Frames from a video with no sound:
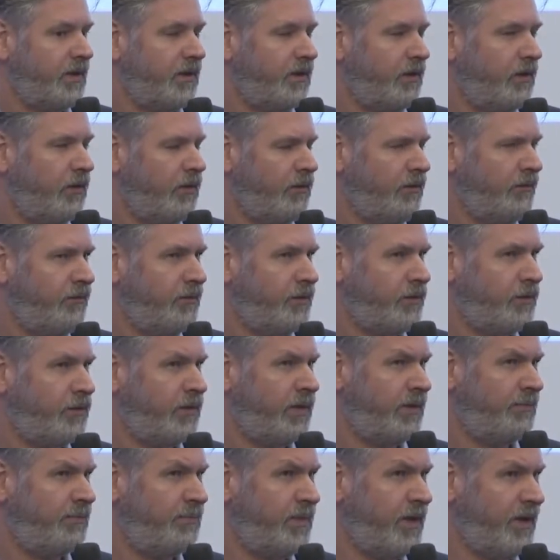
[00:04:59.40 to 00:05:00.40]

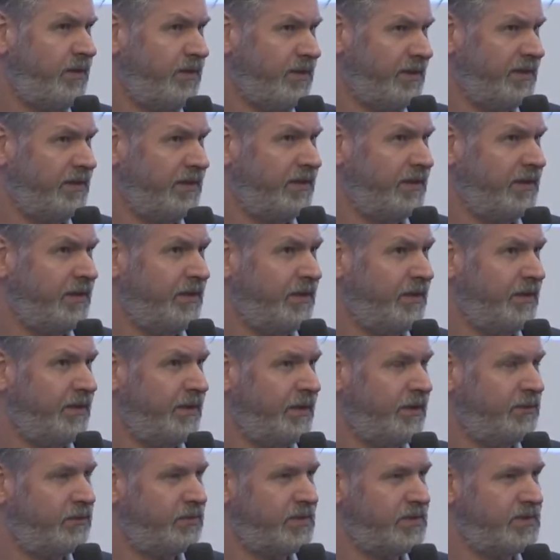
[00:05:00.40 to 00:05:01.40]
although apparently
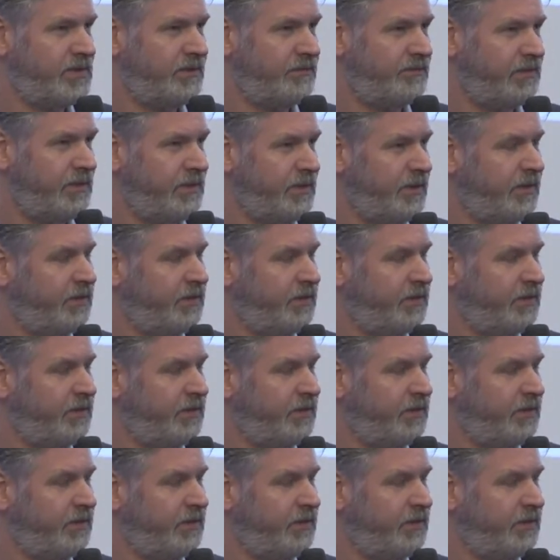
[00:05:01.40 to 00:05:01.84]
it was a very